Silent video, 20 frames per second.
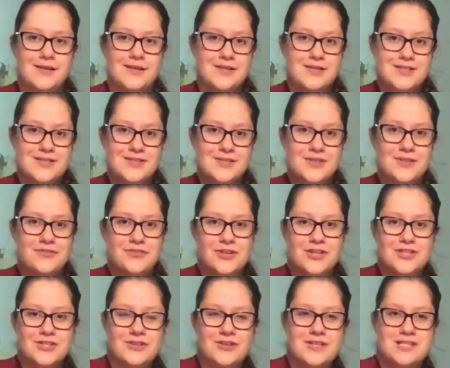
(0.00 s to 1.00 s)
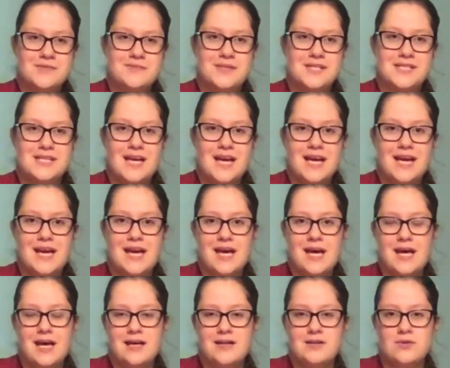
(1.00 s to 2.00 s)
So the first Christmas I
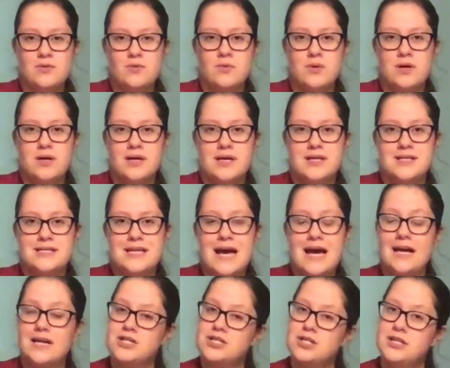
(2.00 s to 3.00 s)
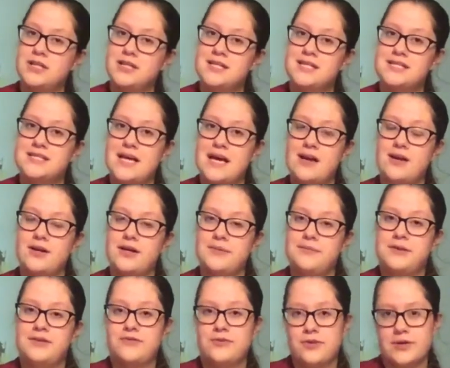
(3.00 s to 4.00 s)
had was actually the Saturday
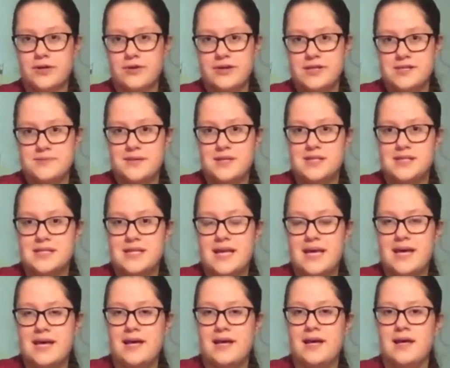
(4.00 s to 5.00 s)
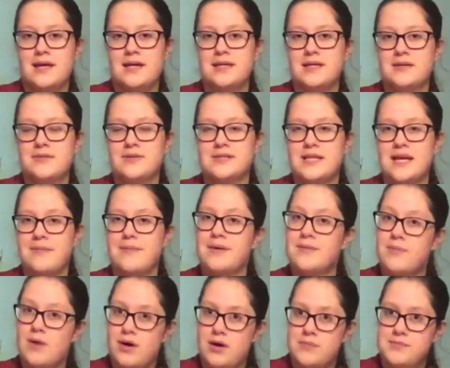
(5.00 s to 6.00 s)
before Christmas, and it was at my
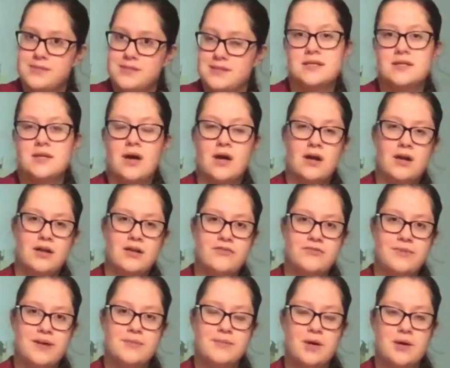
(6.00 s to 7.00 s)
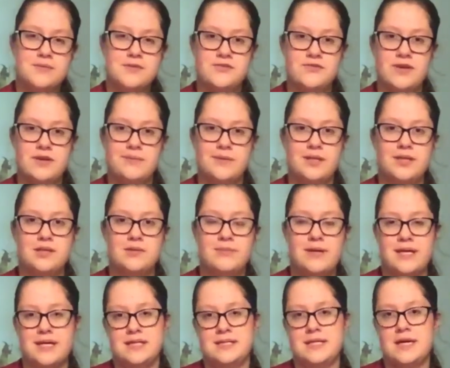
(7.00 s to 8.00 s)
mom's. Not all of my mom's family could
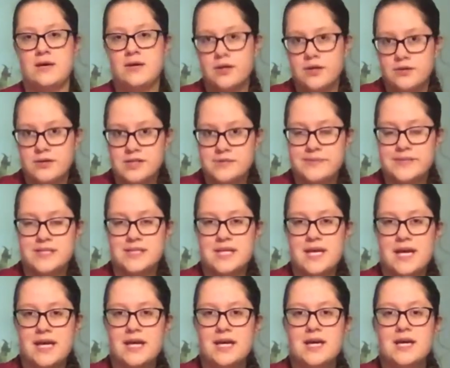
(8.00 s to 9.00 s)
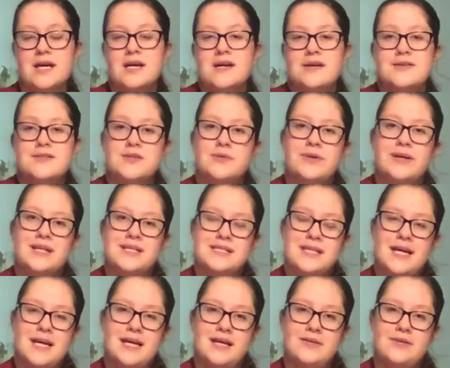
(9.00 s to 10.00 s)
make it down on Christmas Day, so we
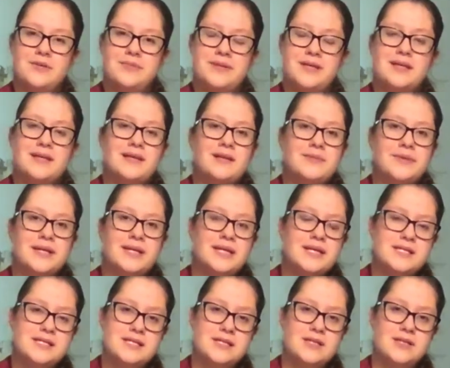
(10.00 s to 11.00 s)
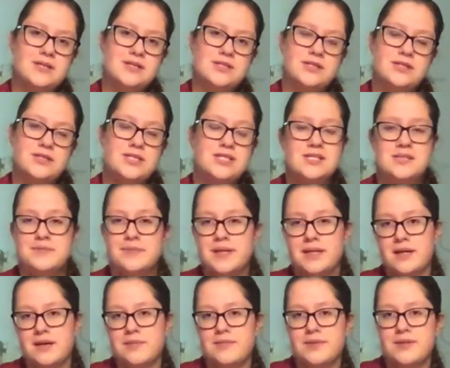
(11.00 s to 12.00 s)
decided it would be a little bit easier to just meet
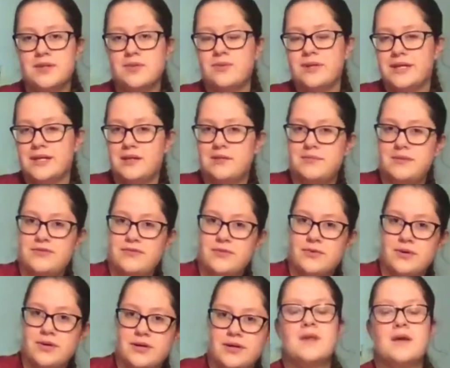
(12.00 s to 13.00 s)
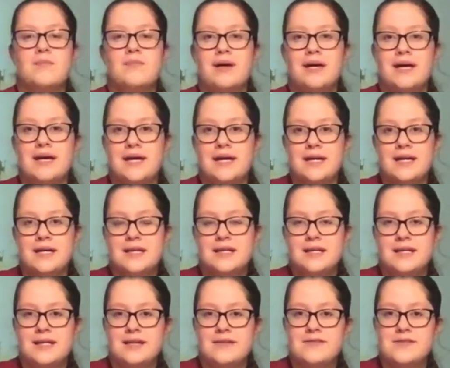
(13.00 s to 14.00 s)
up the weekend before. My aunt
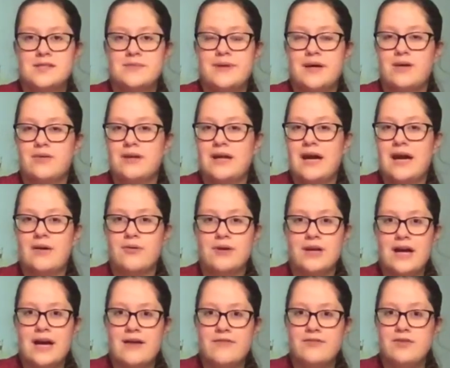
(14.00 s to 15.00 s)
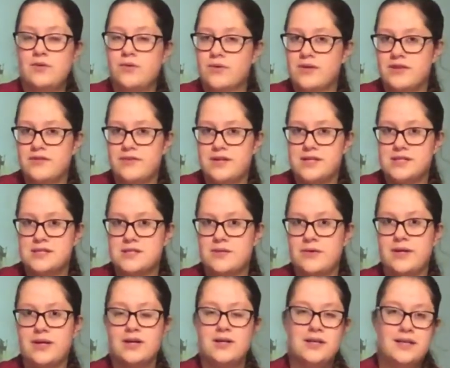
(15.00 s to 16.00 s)
lives about an hour and a half north of us, so I
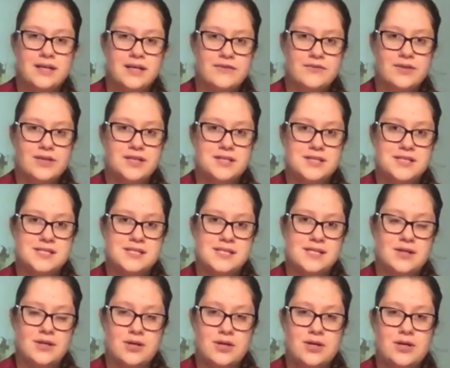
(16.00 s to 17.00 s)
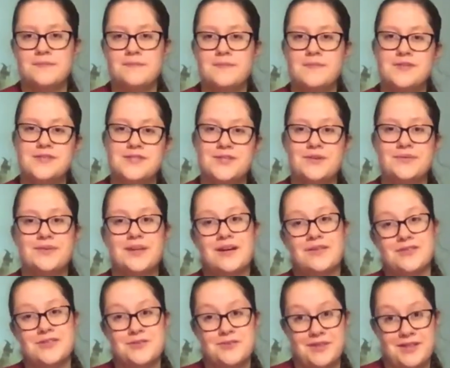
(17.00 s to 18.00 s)
hardly ever get to see her, so that
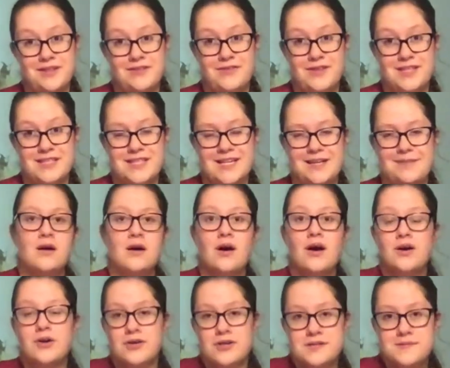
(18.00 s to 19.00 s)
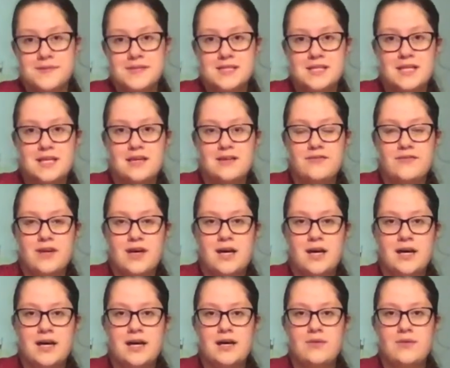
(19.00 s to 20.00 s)
was a really fun time. On Christmas Eve,
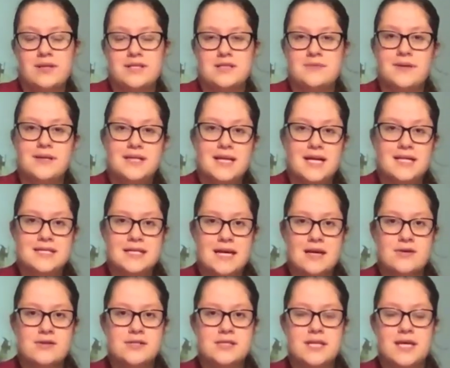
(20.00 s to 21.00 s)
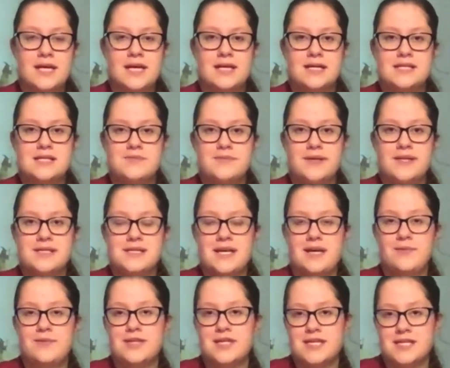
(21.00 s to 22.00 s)
I went to my dad's house and spent
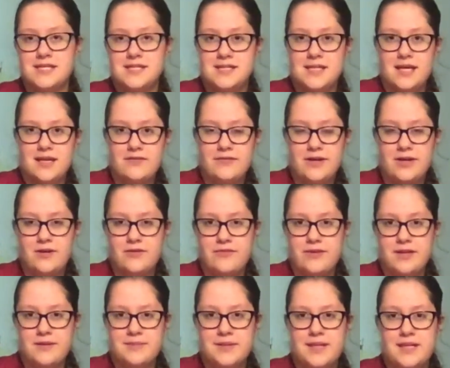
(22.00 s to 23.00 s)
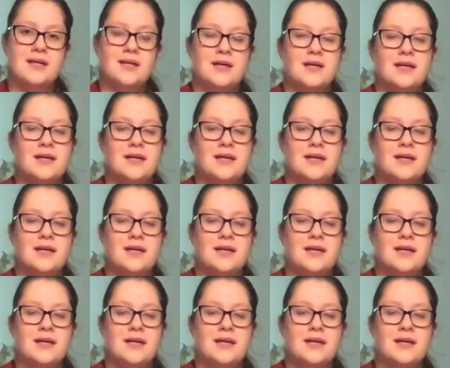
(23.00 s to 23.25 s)
time with his side of our family.